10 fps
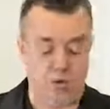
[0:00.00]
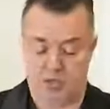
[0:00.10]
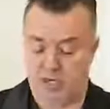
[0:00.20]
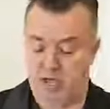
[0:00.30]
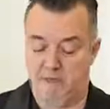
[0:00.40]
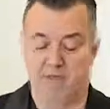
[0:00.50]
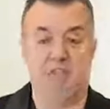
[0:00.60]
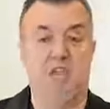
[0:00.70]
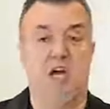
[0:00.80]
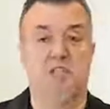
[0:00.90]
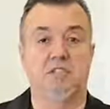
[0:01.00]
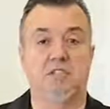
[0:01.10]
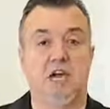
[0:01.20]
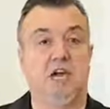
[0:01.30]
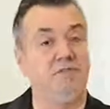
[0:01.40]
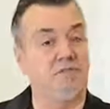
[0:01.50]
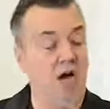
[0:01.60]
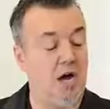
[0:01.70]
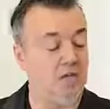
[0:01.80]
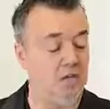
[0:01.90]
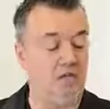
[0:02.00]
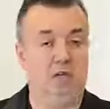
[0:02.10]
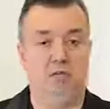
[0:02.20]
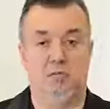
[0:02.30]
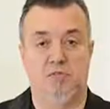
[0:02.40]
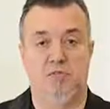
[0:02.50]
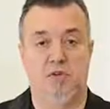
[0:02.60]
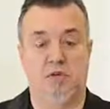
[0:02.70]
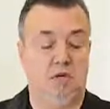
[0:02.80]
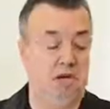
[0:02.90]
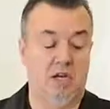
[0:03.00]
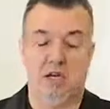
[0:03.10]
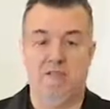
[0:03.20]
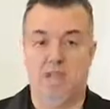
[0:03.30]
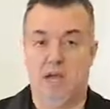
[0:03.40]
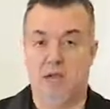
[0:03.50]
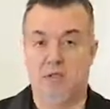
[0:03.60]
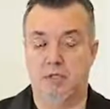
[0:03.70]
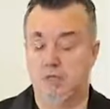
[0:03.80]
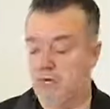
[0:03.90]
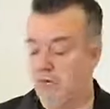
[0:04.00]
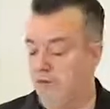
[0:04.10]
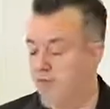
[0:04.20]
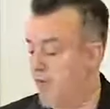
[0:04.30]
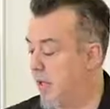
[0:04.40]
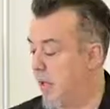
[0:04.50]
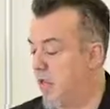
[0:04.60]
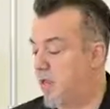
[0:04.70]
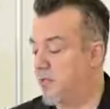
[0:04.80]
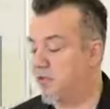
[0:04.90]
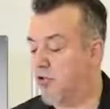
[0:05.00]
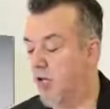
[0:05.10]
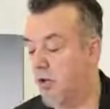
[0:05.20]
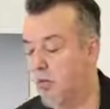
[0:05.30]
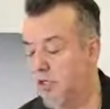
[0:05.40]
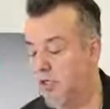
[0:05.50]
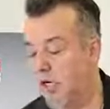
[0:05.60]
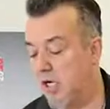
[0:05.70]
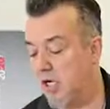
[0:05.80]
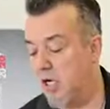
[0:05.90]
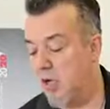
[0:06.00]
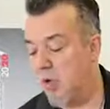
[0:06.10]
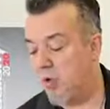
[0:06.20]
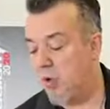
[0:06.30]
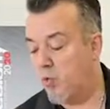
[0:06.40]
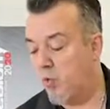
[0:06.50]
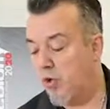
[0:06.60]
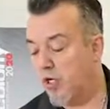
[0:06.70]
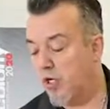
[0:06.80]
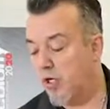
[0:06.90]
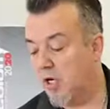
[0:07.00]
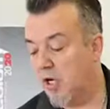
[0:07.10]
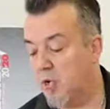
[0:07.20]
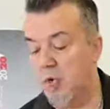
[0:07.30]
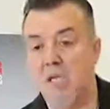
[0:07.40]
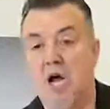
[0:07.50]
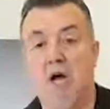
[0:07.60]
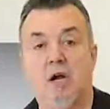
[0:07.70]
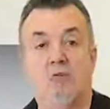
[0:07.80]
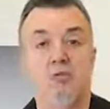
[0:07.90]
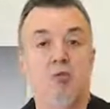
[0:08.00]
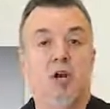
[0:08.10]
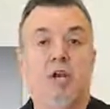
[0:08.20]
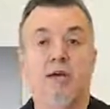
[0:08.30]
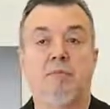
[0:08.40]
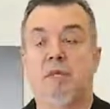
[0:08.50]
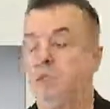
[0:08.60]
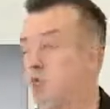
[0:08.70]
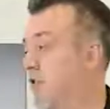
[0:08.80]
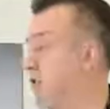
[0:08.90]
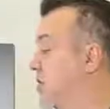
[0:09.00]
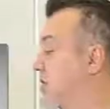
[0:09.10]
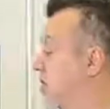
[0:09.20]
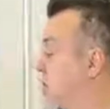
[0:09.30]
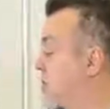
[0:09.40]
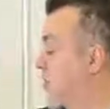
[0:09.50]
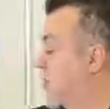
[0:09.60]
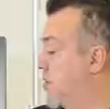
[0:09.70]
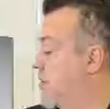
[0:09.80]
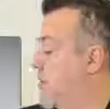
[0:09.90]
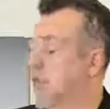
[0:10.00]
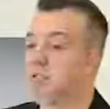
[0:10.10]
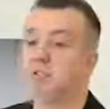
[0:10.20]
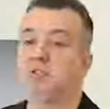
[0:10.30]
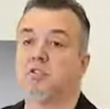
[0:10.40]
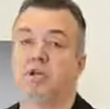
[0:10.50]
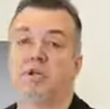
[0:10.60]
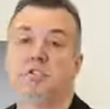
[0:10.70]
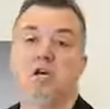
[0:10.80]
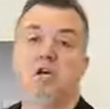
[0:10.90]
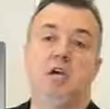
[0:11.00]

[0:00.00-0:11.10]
which I have to tell you honestly, I have not seen before, and I love it, absolutely love it. Especially when working with our new clay bleach, which is the Sunshades. Sunshades